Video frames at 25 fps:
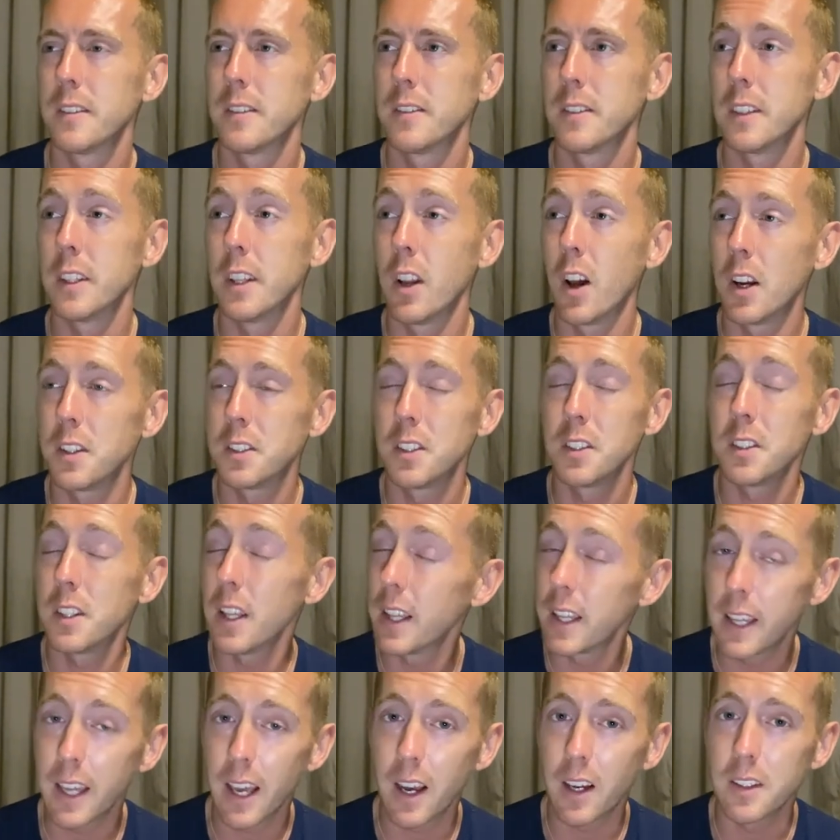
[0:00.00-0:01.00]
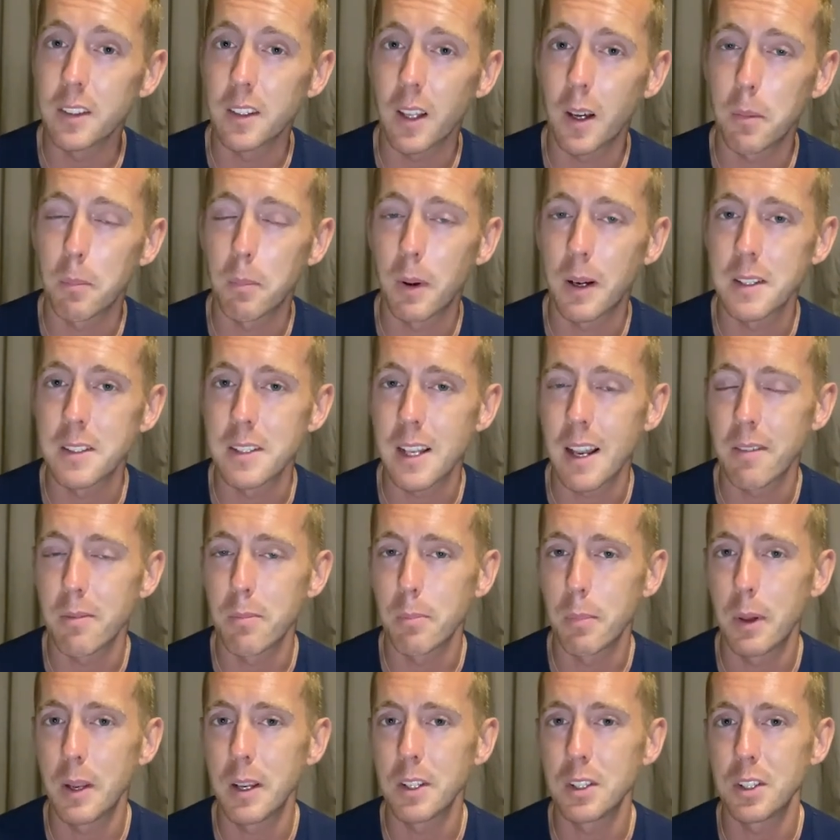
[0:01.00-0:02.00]
United didn't get undone by Slaven
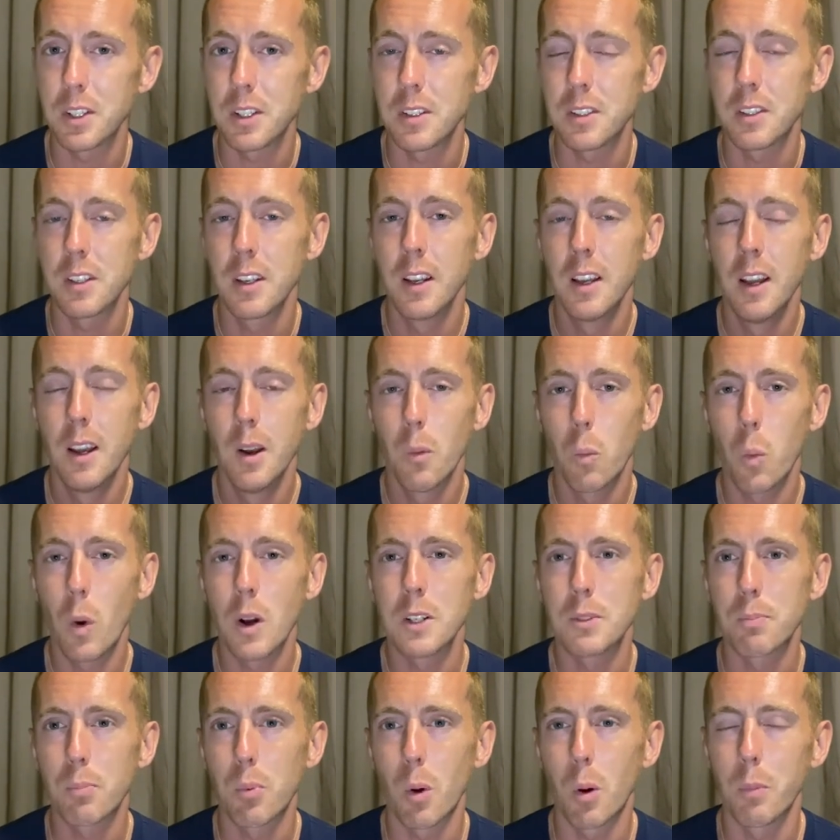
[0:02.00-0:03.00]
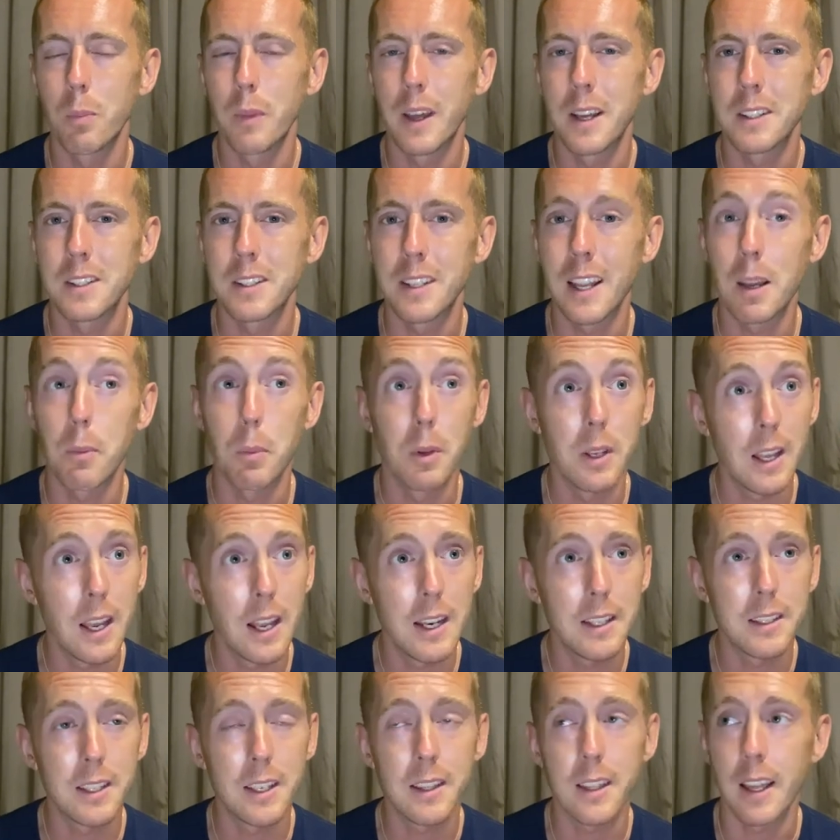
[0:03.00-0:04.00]
Bilic's West Brom there today. We
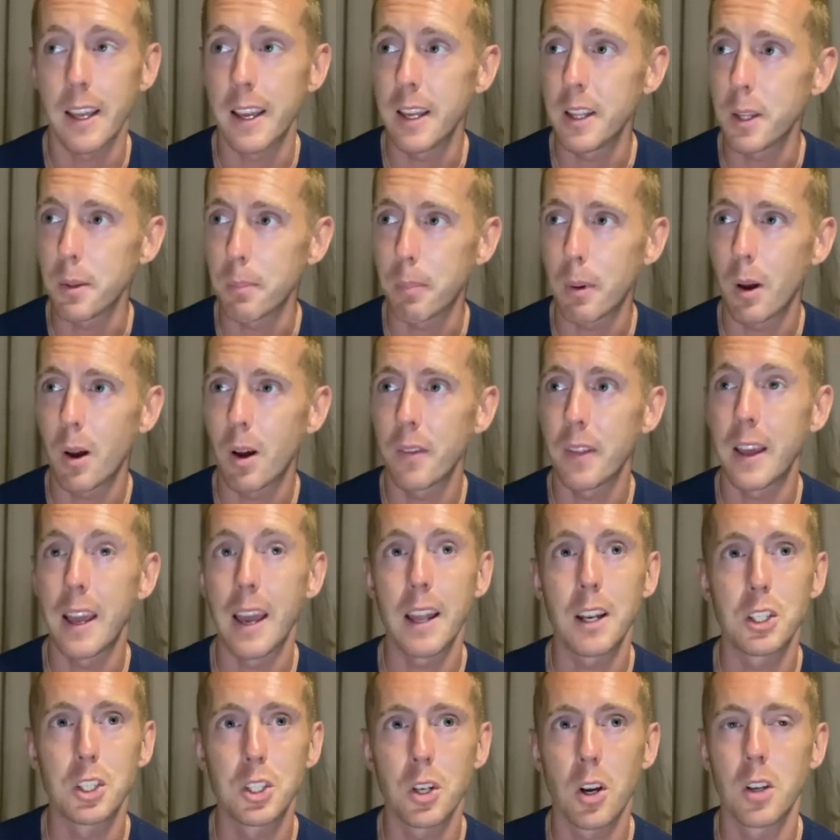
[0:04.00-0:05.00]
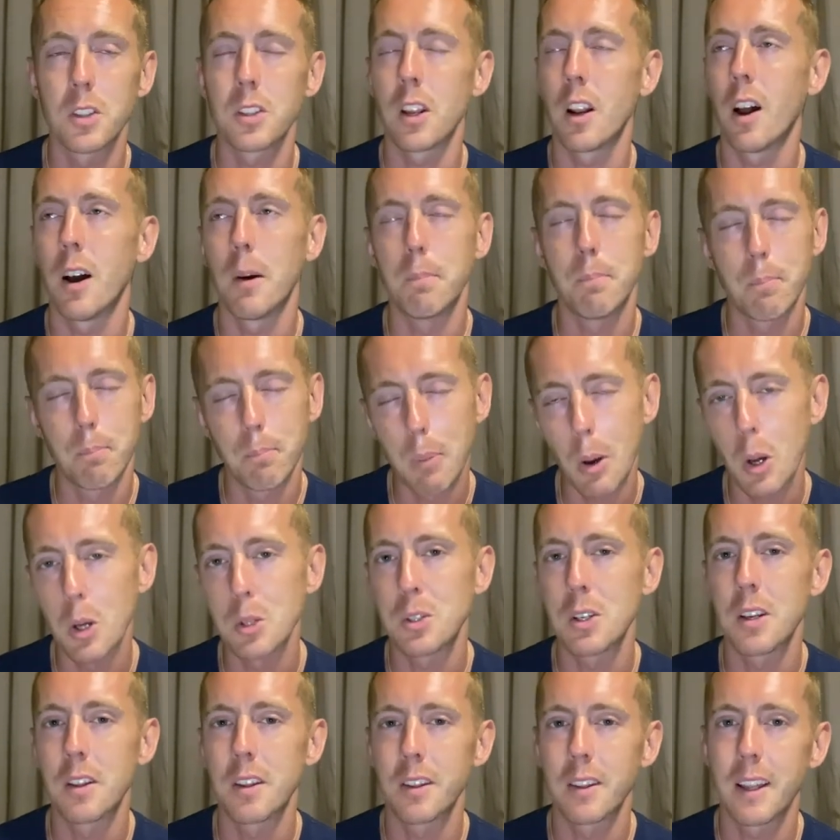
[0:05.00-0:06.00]
nearly did. They hit the bar. They had a chance, and I
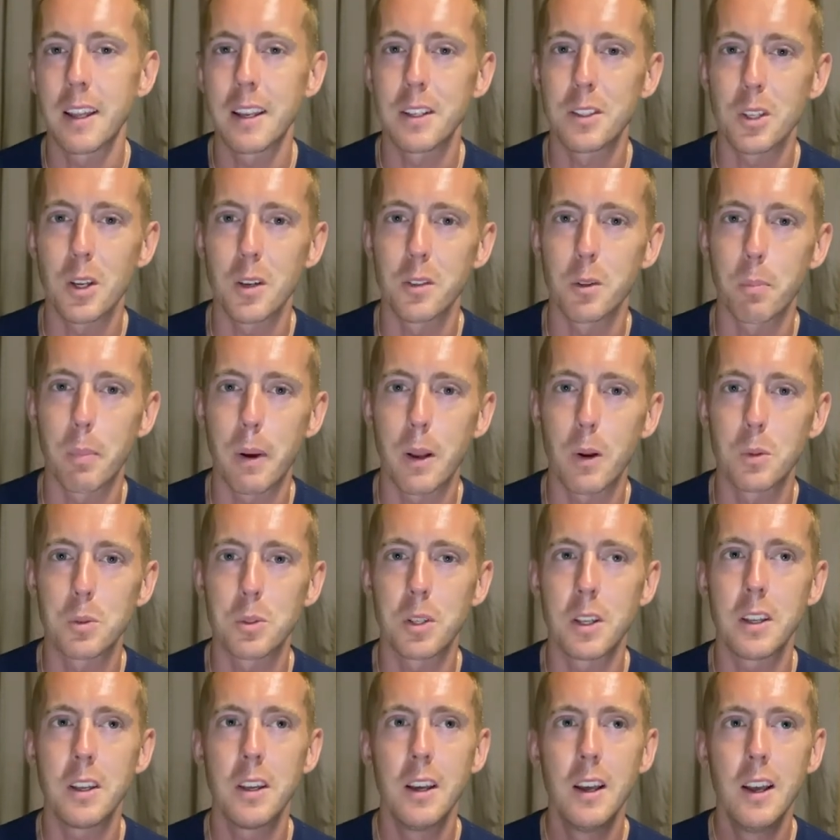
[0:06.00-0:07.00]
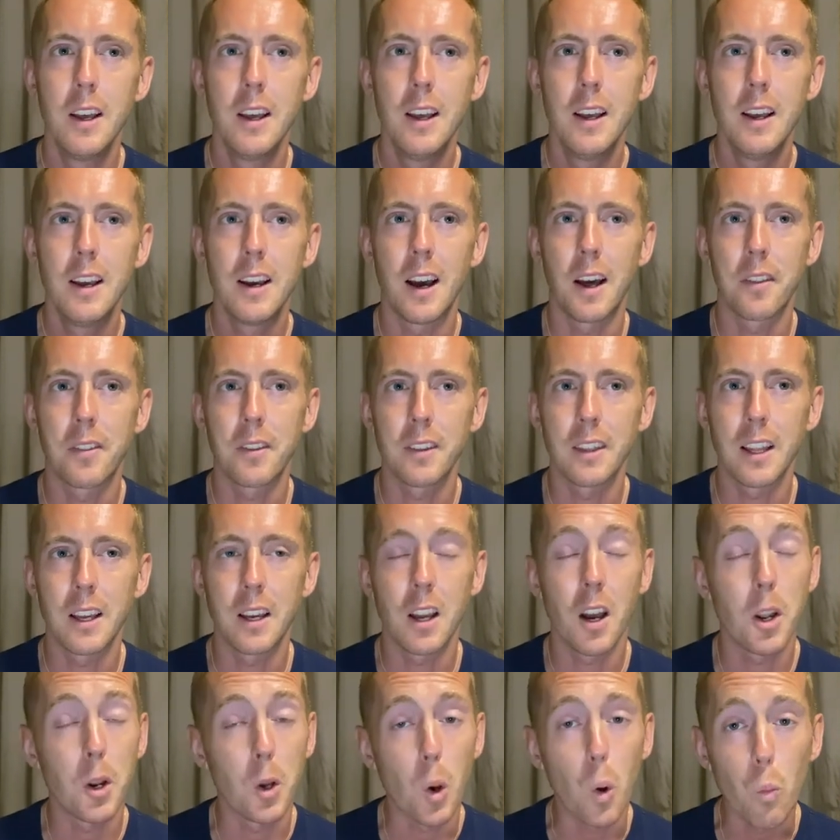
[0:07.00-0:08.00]
personally think they deserved a penalty. I think they
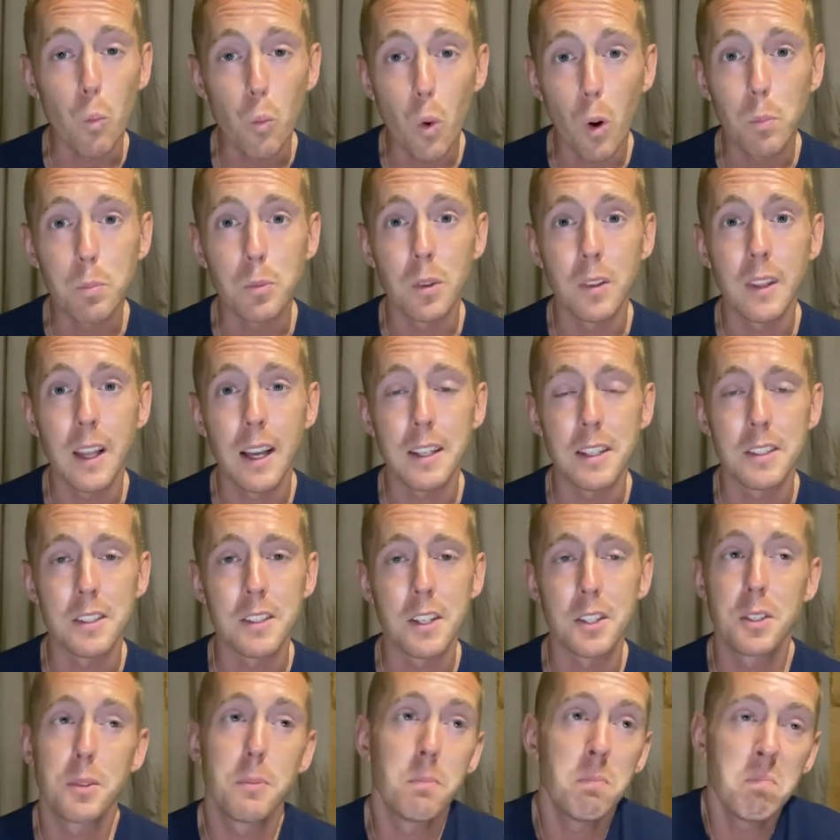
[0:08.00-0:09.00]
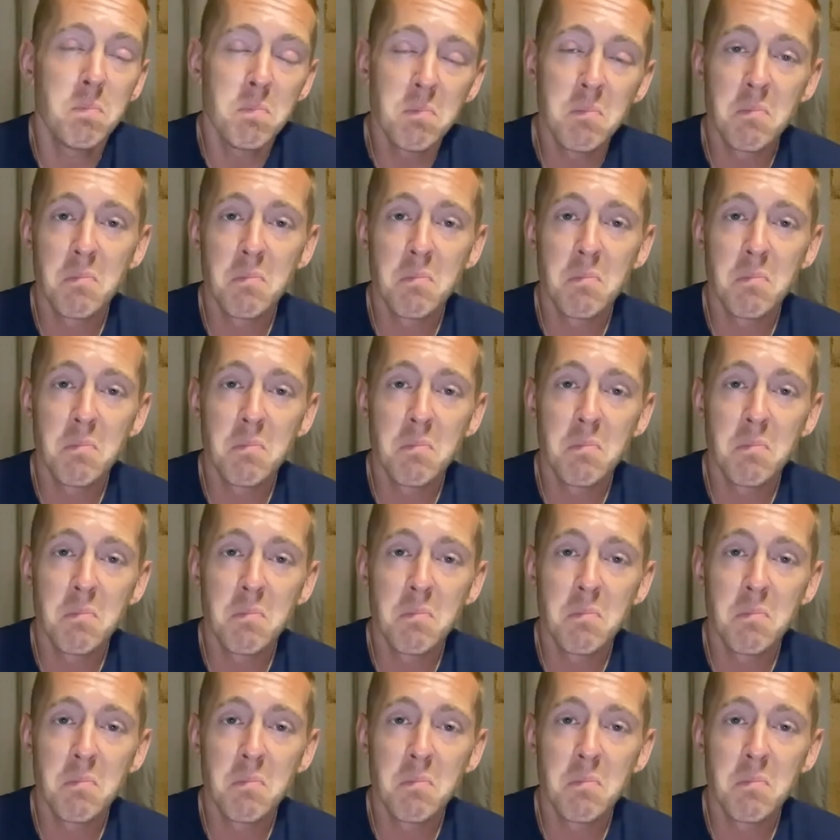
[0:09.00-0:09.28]
kind of got robbed in that decision.